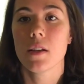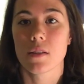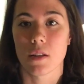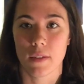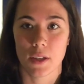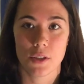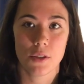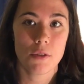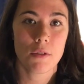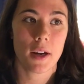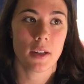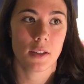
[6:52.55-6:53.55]
So I've had
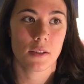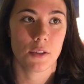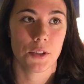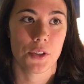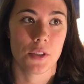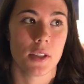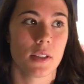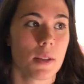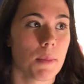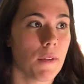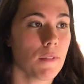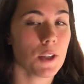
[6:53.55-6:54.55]
2 right knee surgeries.
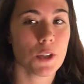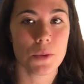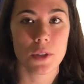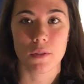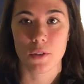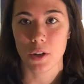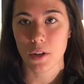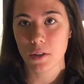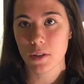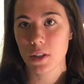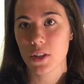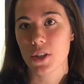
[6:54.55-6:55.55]
In my freshman year of
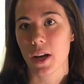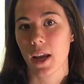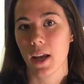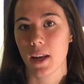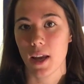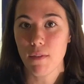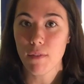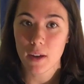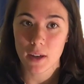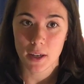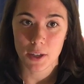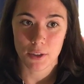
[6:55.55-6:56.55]
college, I had
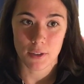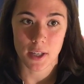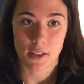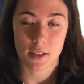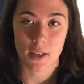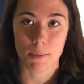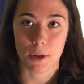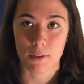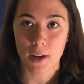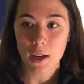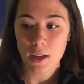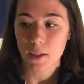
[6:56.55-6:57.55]
FAI corrected in my
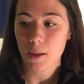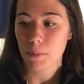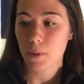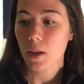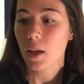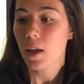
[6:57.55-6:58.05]
right hip.